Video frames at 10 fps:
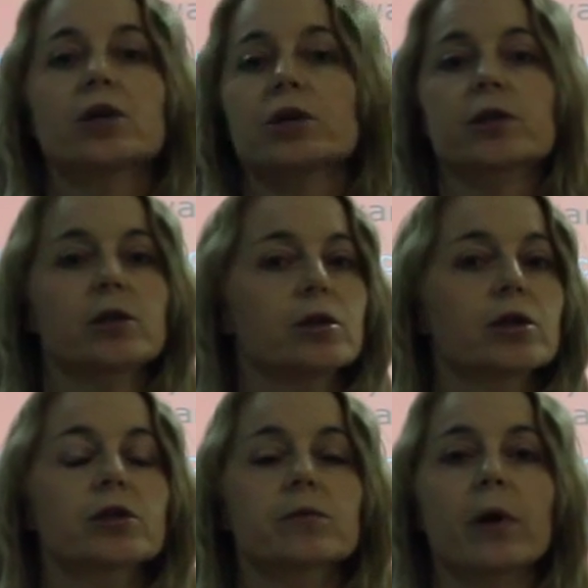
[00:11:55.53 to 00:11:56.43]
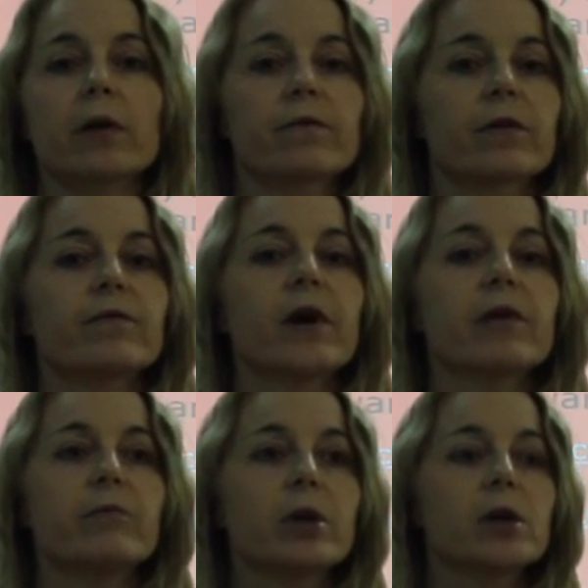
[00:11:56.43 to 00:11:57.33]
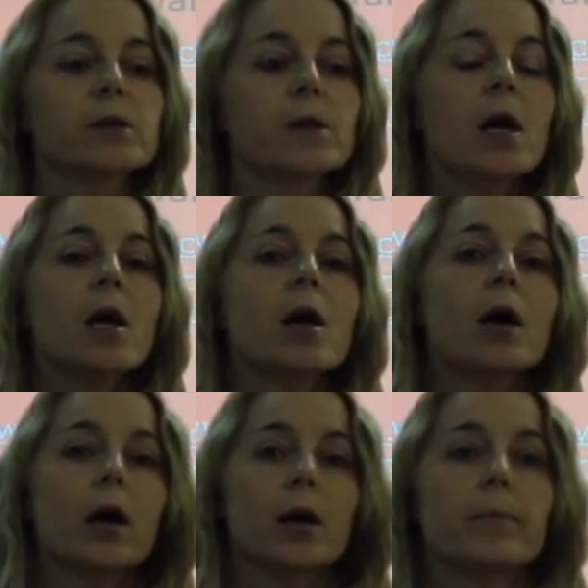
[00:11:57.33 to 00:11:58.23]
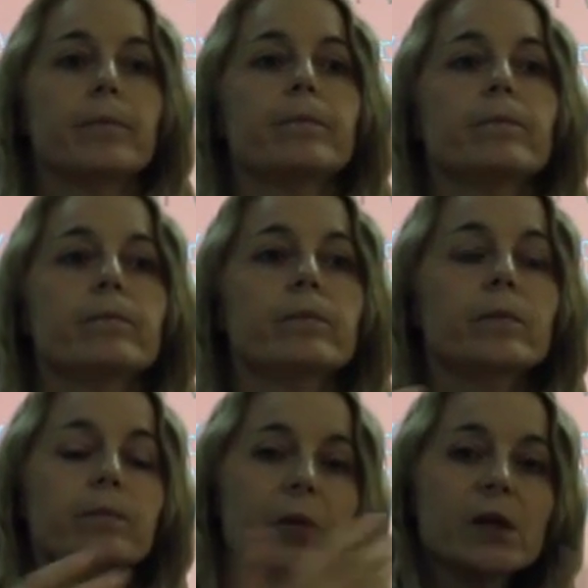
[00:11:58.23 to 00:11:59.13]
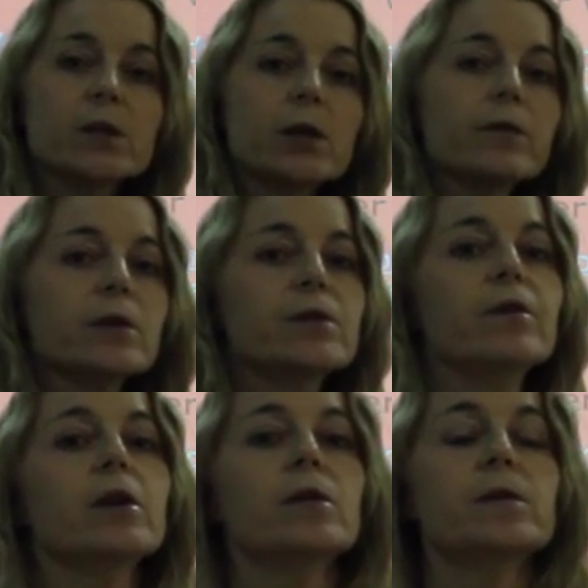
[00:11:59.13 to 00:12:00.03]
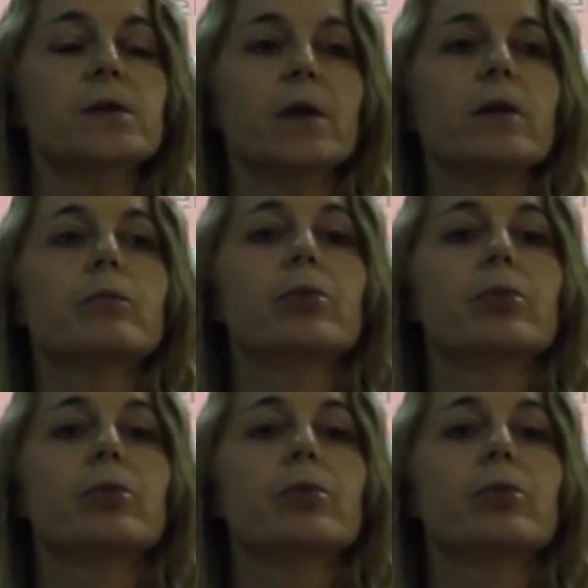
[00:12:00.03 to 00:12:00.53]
Just write for 5 minutes based on these videos, and then